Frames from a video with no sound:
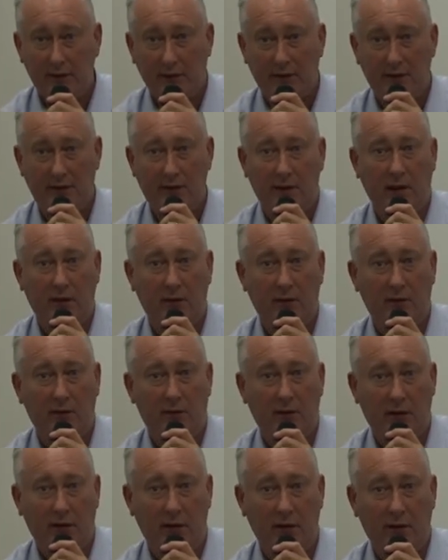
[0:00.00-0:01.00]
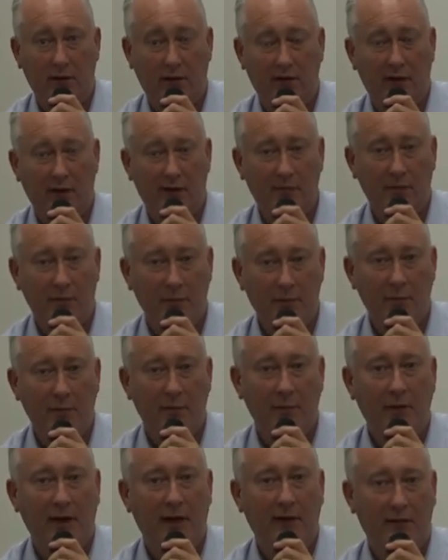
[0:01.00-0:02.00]
so settlement will
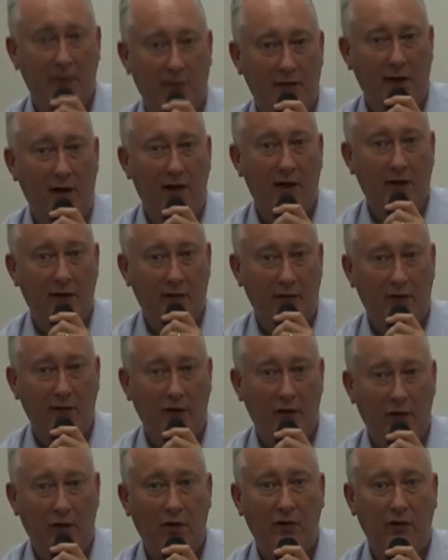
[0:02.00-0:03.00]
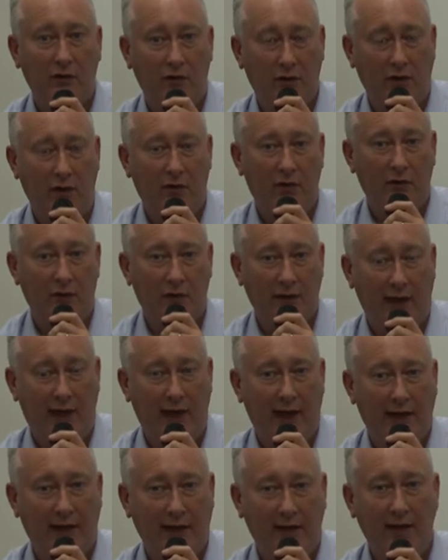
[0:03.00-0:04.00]
be based on either the cost of
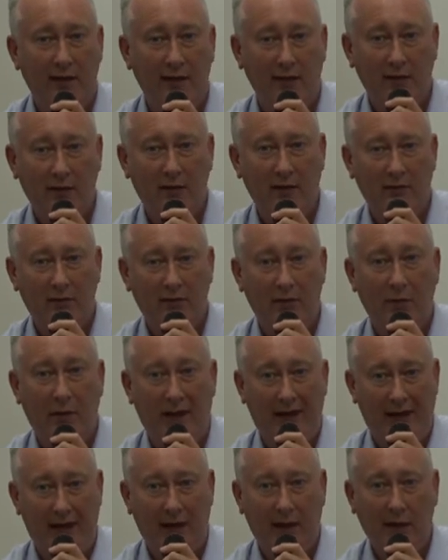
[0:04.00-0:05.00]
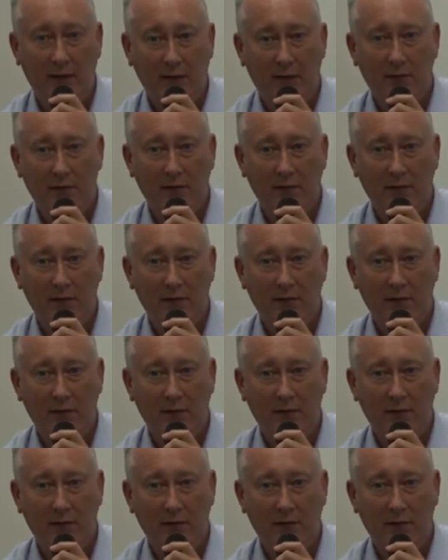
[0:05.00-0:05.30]
a repair,